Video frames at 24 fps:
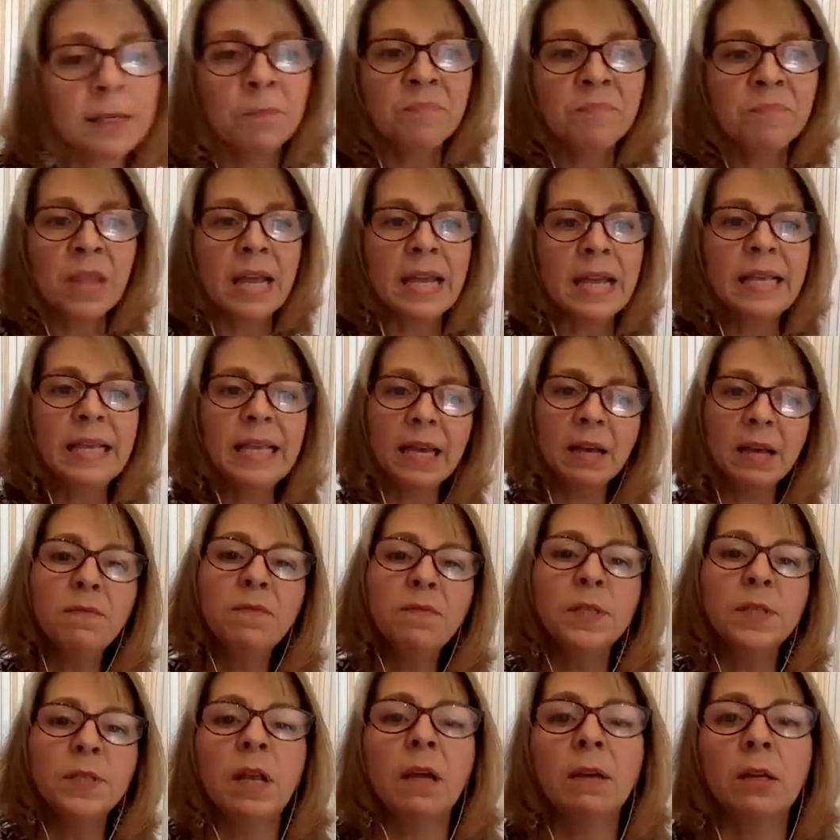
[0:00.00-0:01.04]
it
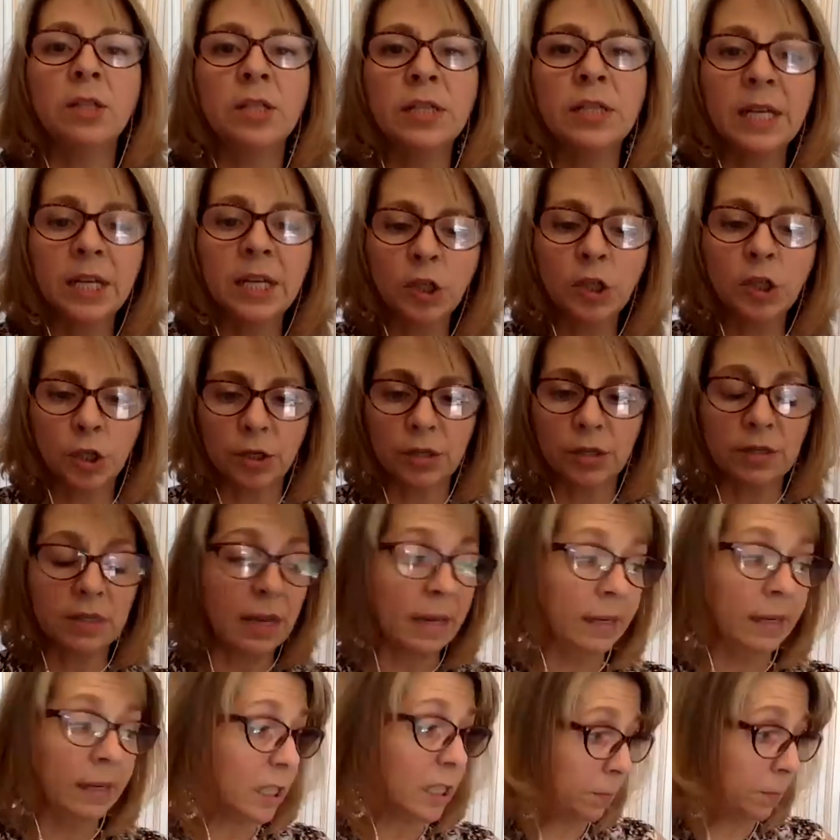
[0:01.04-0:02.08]
gives teachers, and